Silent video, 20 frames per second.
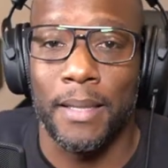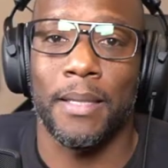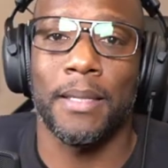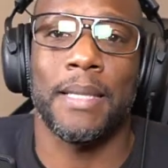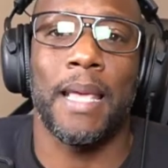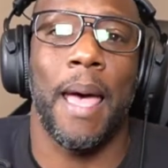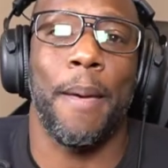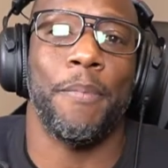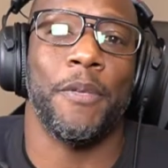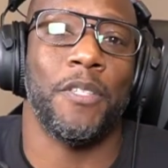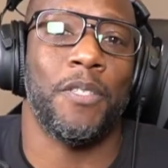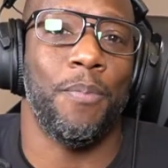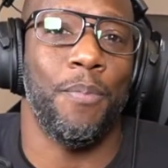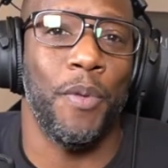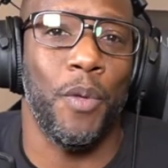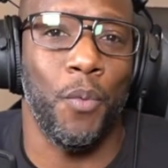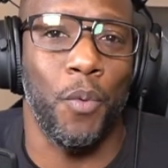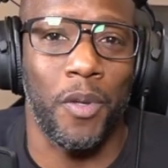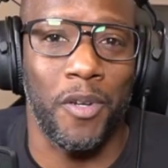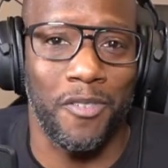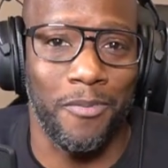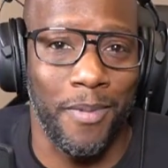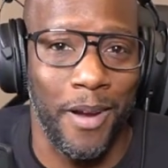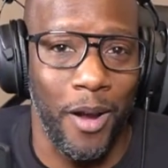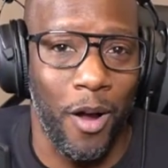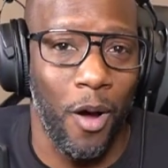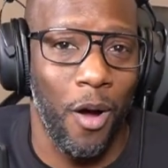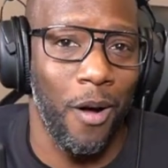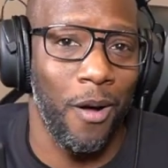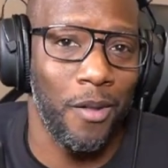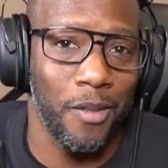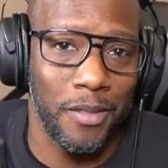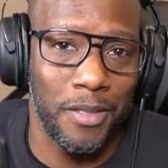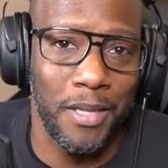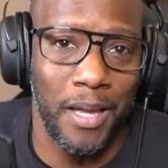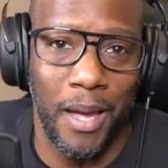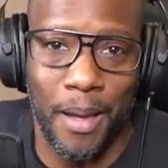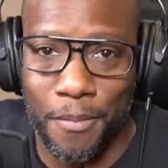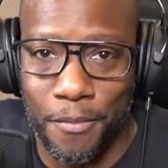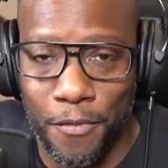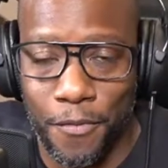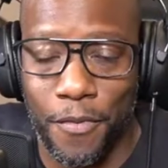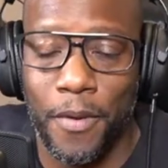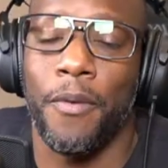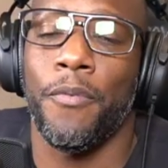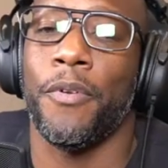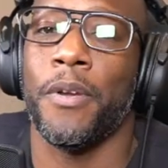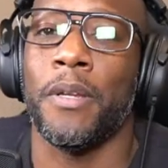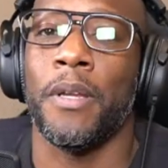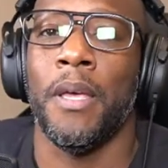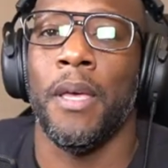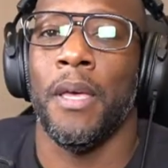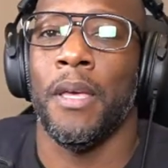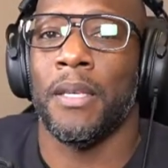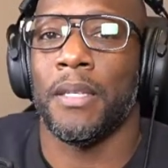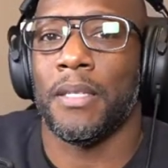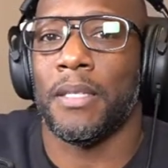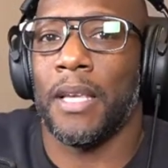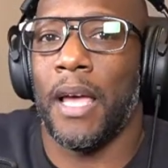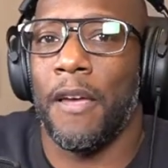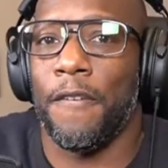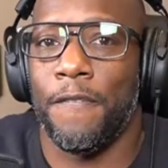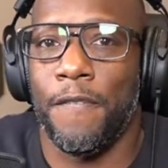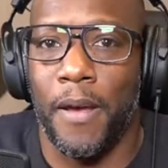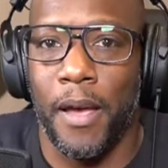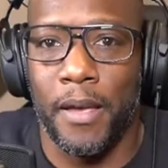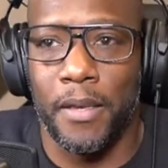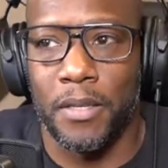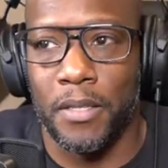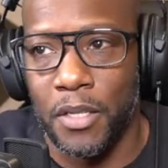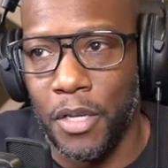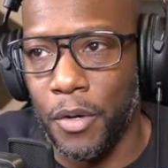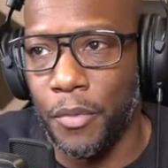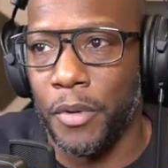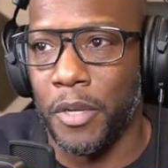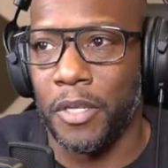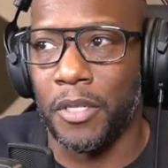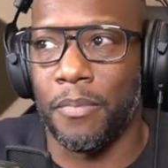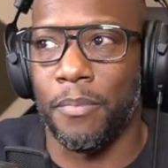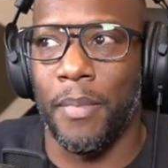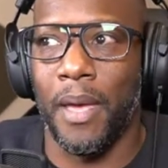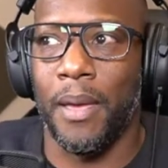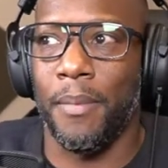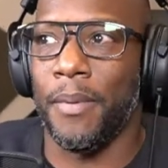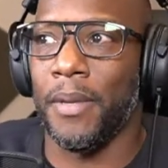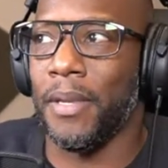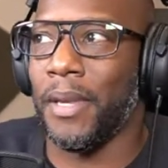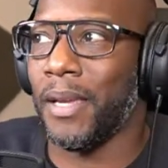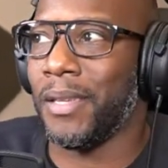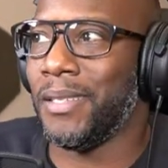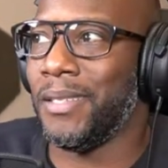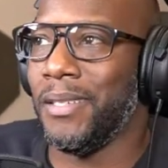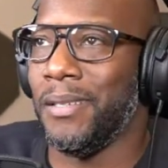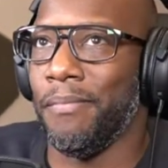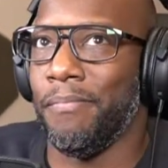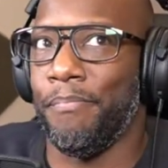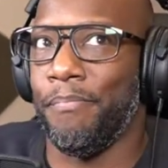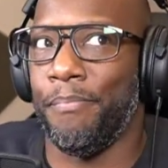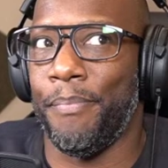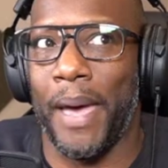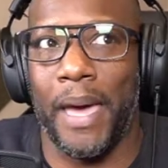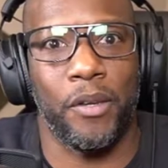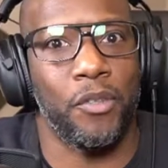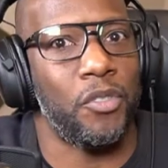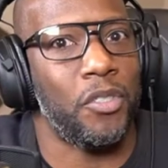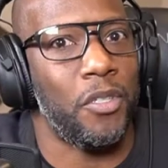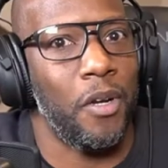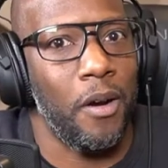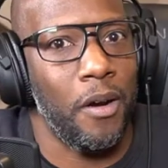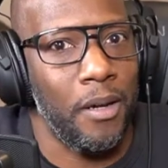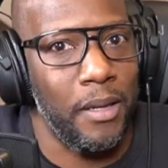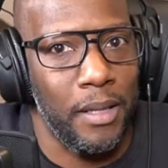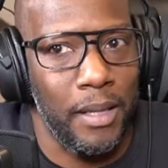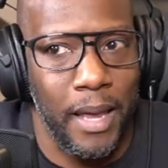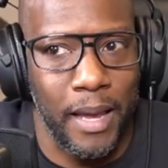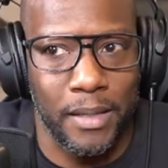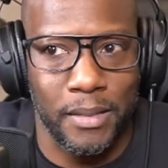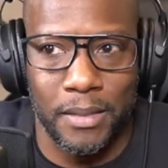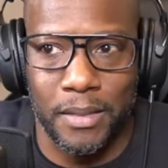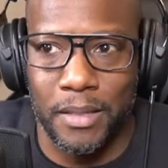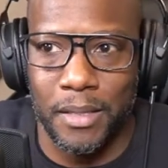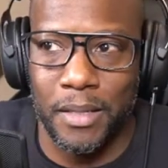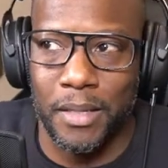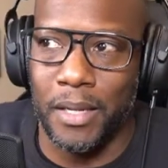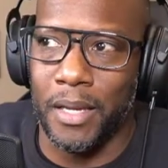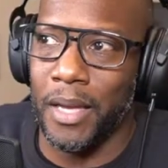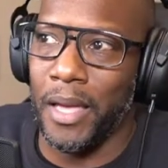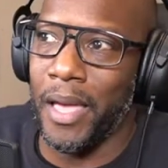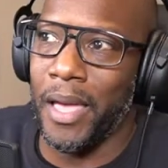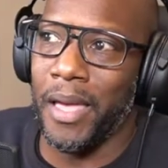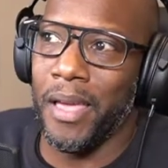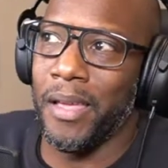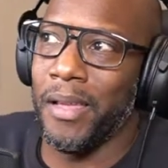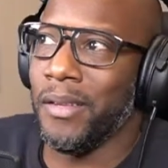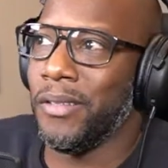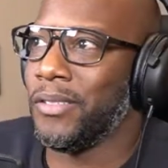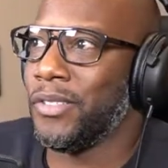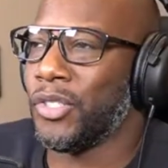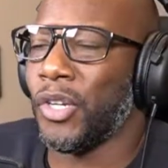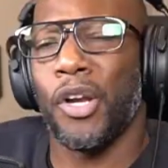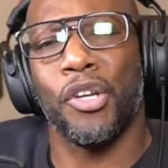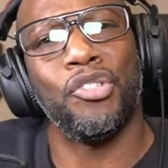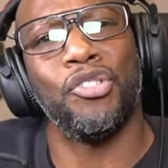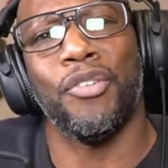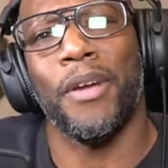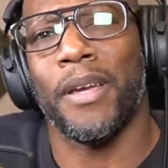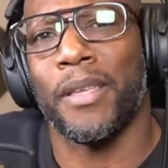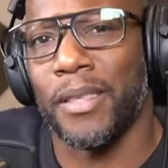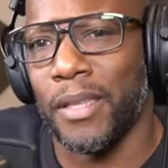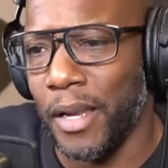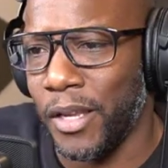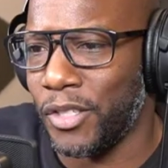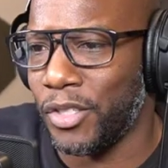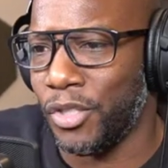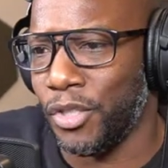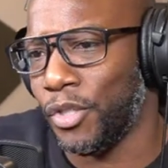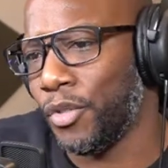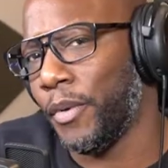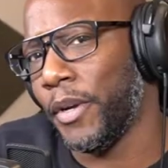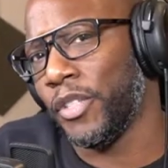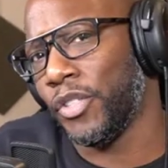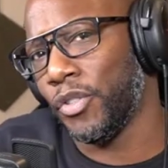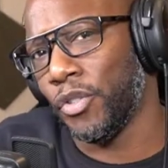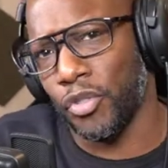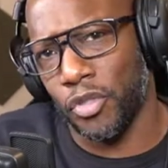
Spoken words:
This happens to be one of my all-time favorite sci-fi series, maybe next to Battlestar Galactica and Star Trek The Next Generation.